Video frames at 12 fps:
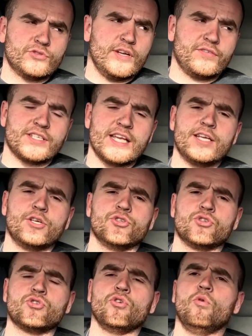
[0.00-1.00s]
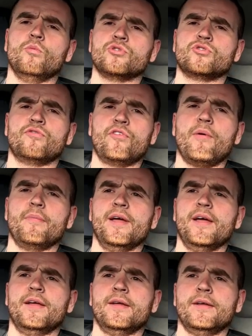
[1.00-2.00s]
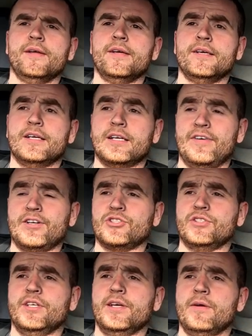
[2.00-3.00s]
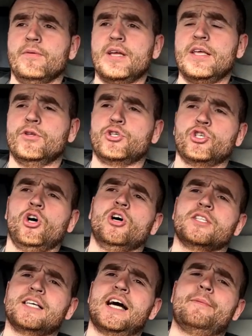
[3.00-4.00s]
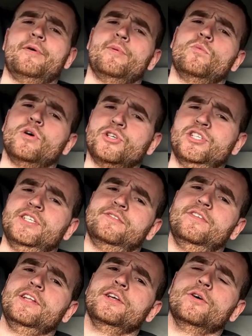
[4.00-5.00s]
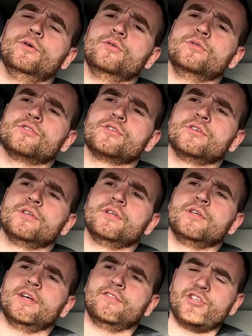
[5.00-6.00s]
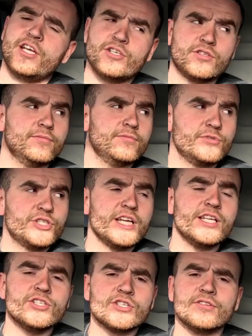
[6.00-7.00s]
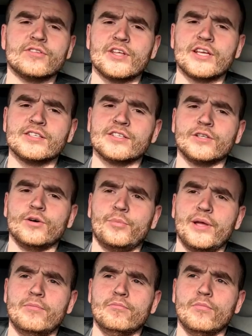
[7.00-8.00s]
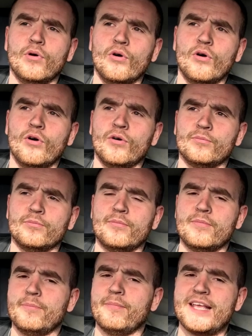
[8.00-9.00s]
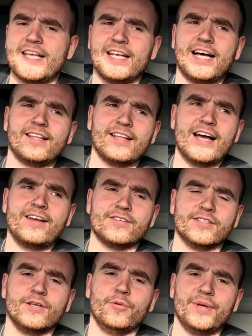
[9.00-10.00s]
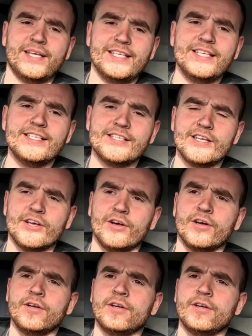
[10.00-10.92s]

I've taken so much from it. I've actually, in the short time I've been watching his videos, I've changing things a little bit more and making our lives a little bit easier.